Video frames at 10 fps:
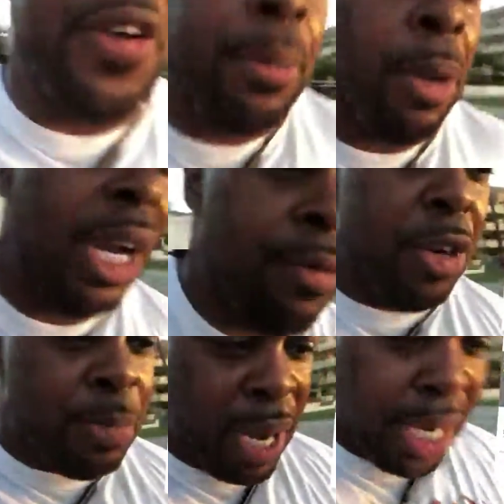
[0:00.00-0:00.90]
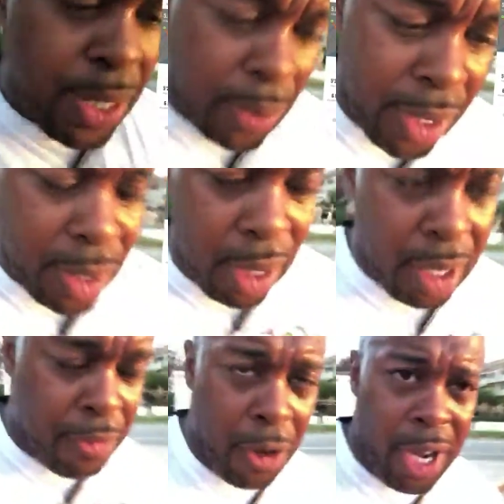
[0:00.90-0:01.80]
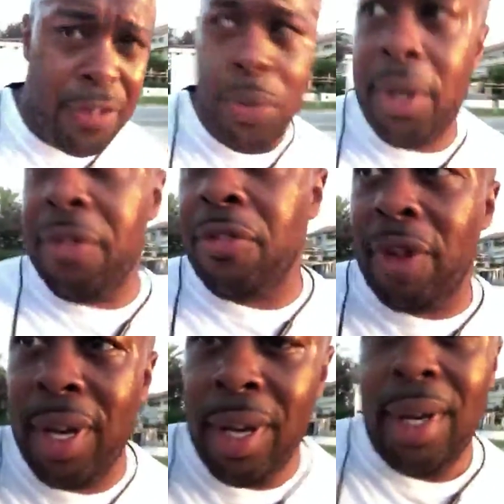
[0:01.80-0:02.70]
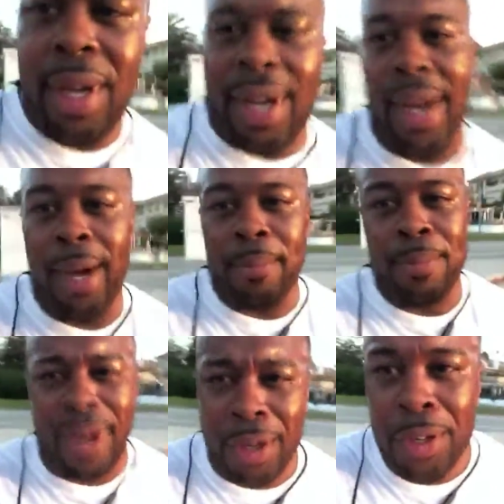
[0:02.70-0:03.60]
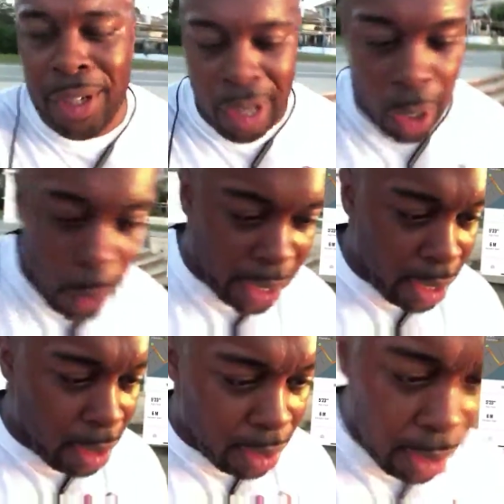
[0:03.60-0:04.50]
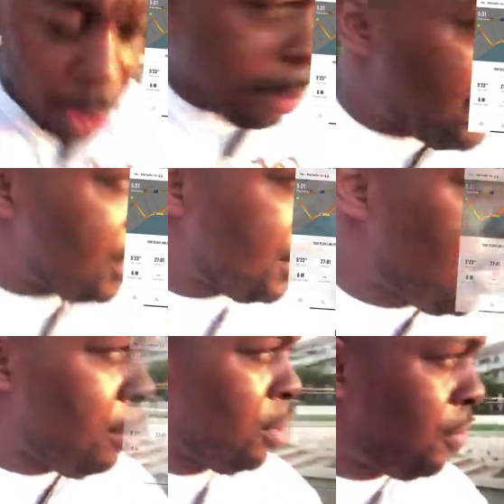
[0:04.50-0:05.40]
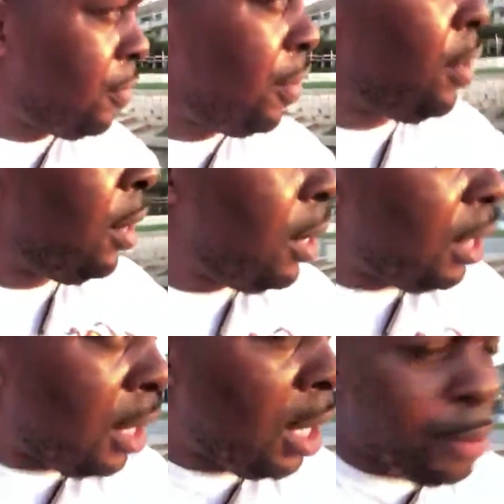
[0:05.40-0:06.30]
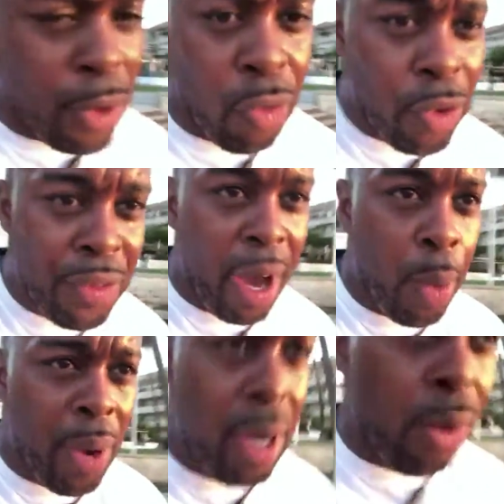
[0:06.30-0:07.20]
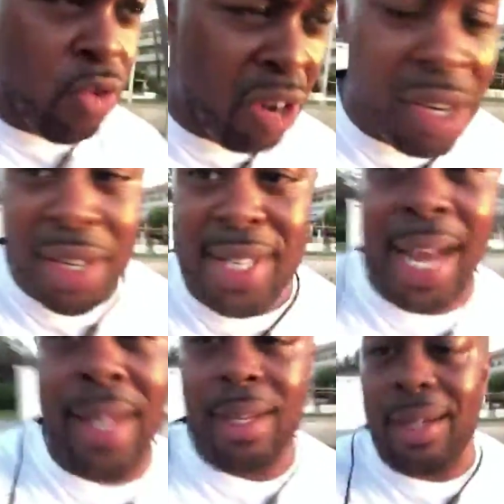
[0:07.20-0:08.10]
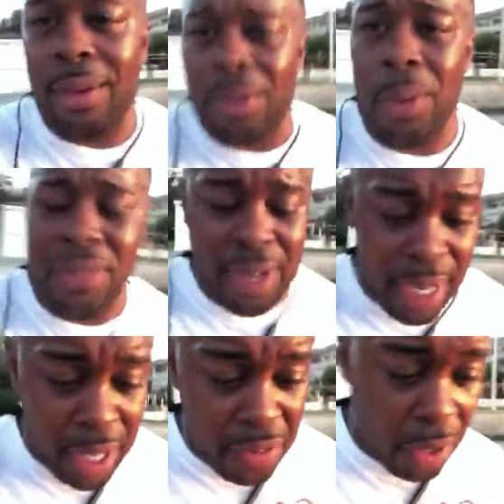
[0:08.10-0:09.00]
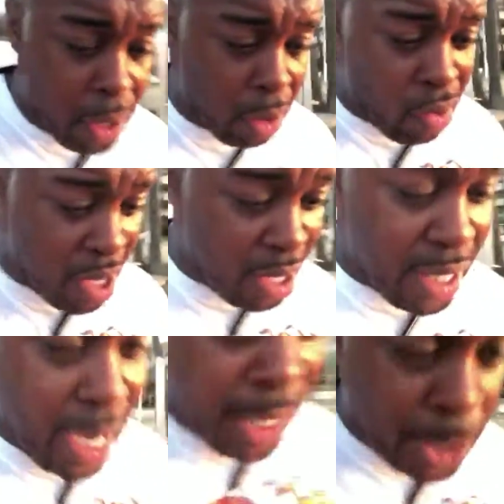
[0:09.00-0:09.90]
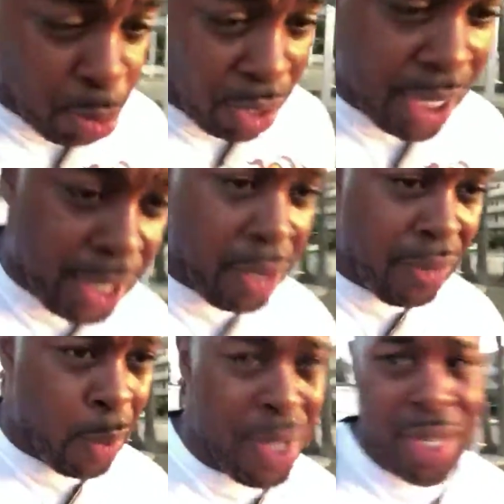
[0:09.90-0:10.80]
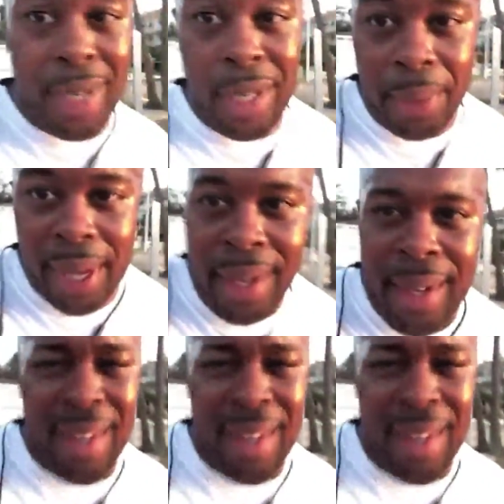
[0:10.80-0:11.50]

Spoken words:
I think my average pace was a 5:23. I could have gone quicker, but some of the route that I went, I was running on sand, and I don't know whether any of you know, running on sand is pretty tough. I wish I didn't do it.